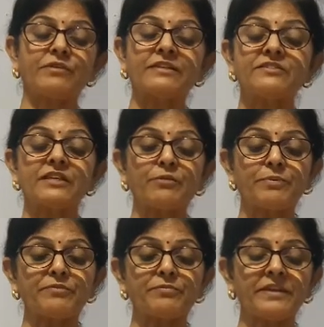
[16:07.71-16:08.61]
One
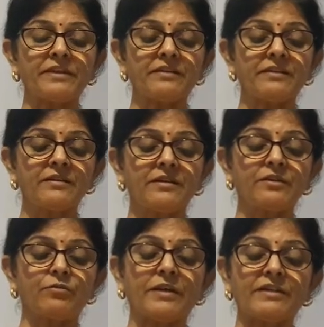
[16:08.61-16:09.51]
surface meaning.
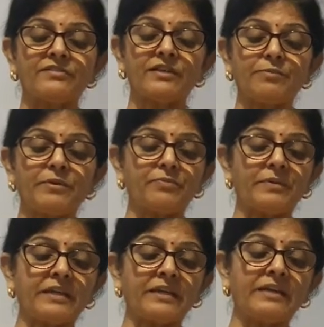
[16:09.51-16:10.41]
What is
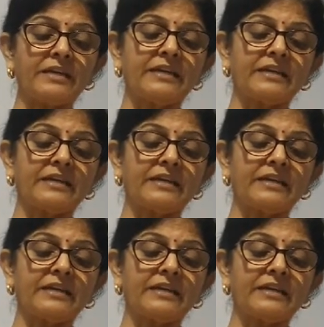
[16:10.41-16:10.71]
surface meaning?